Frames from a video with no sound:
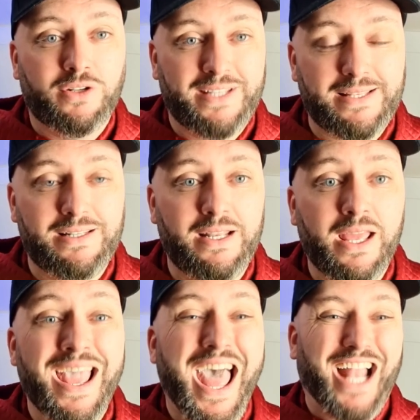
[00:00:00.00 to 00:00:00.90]
your
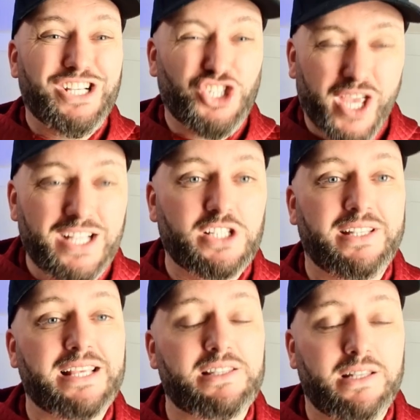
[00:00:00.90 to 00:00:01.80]
destiny and change the
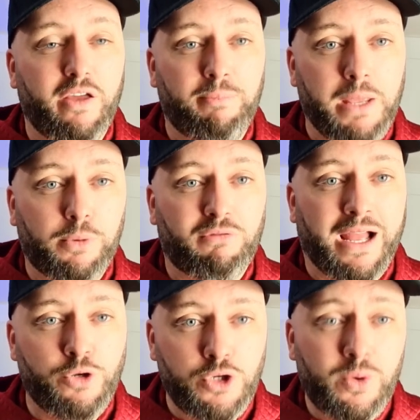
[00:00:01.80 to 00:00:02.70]
destiny of people
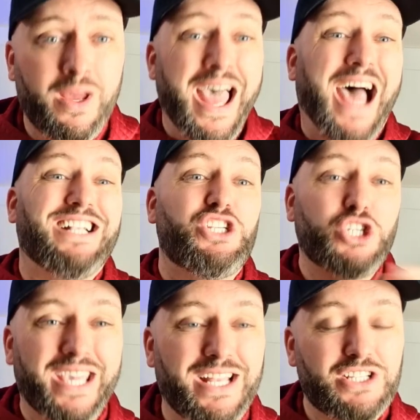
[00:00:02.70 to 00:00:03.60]
around you and
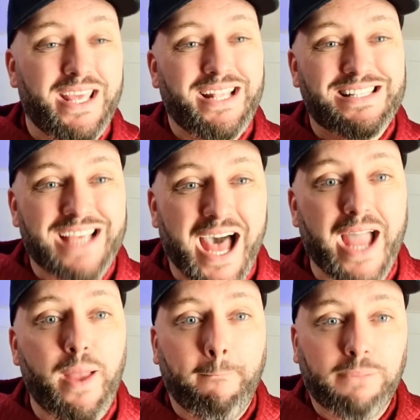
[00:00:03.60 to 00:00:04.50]
change the
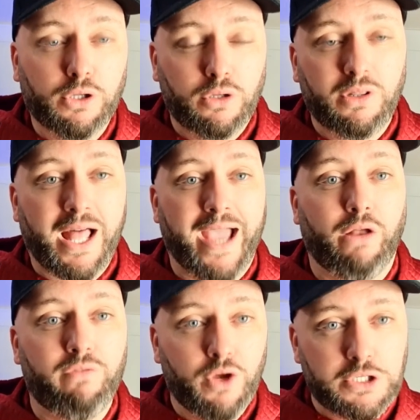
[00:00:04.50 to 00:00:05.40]
entire
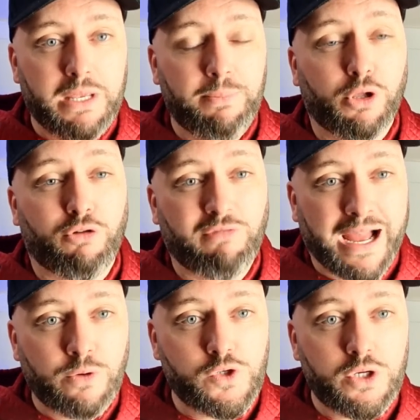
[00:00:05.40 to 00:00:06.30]
bloodline of those people
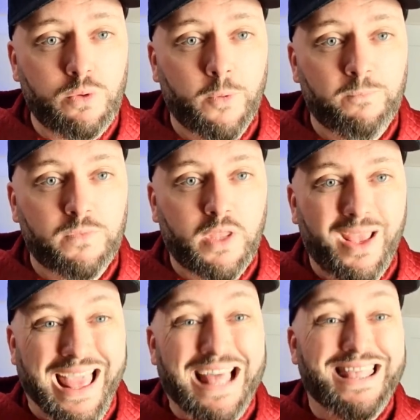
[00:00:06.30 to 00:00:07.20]
around you,
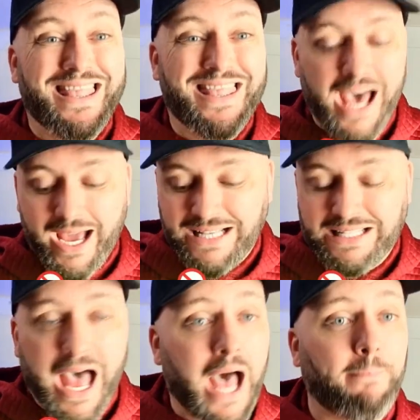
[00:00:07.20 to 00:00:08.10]
that
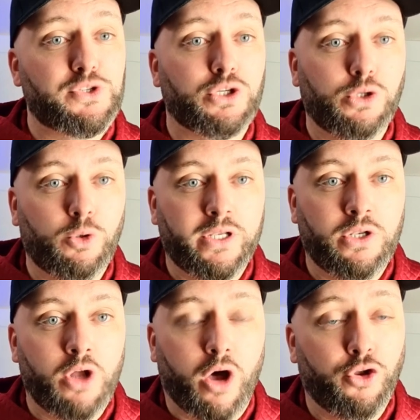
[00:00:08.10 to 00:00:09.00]
is absolutely
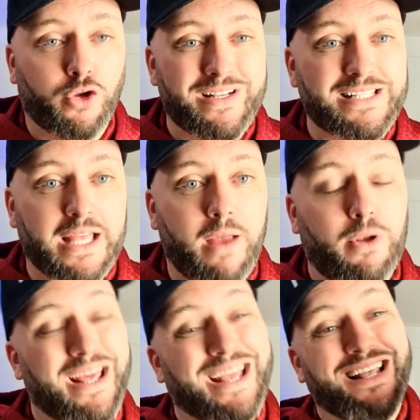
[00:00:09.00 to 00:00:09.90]
not an
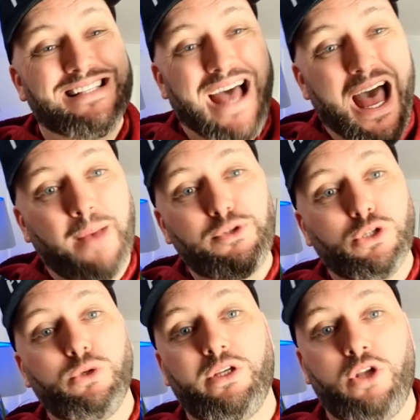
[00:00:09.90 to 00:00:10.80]
understatement. It is
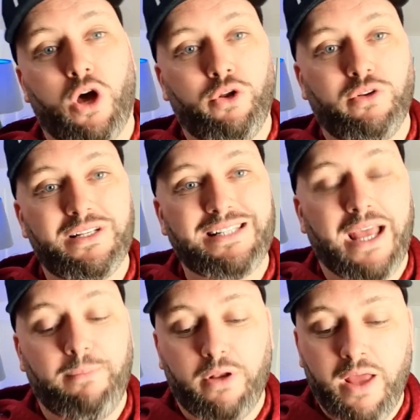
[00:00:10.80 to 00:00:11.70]
absolutely not an
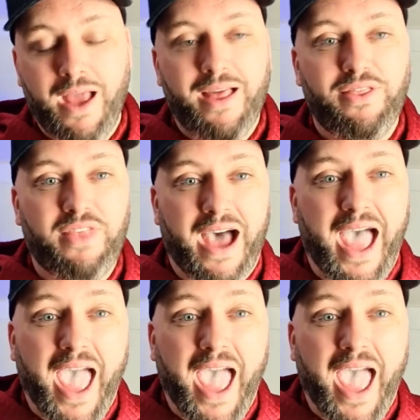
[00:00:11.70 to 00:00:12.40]
understatement that